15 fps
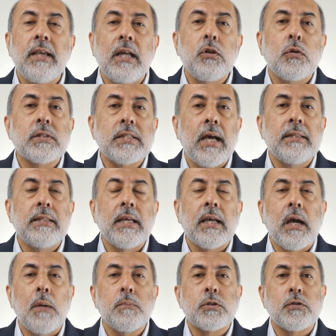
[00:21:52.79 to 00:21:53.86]
And you said he
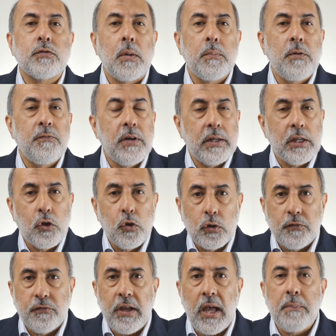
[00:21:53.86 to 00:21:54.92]
comes from a very good
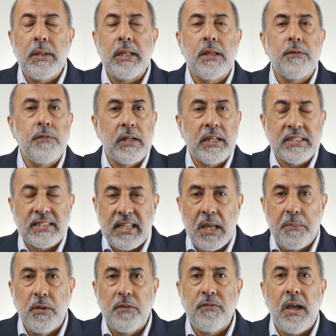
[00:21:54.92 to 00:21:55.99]
family, very
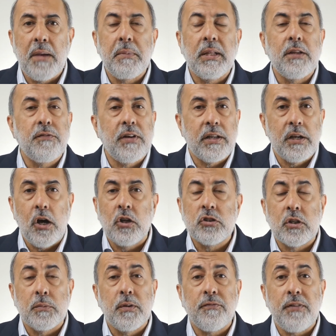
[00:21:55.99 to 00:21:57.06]
stable family, very
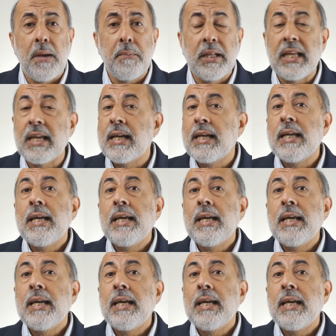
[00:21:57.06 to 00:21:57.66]
honorable family.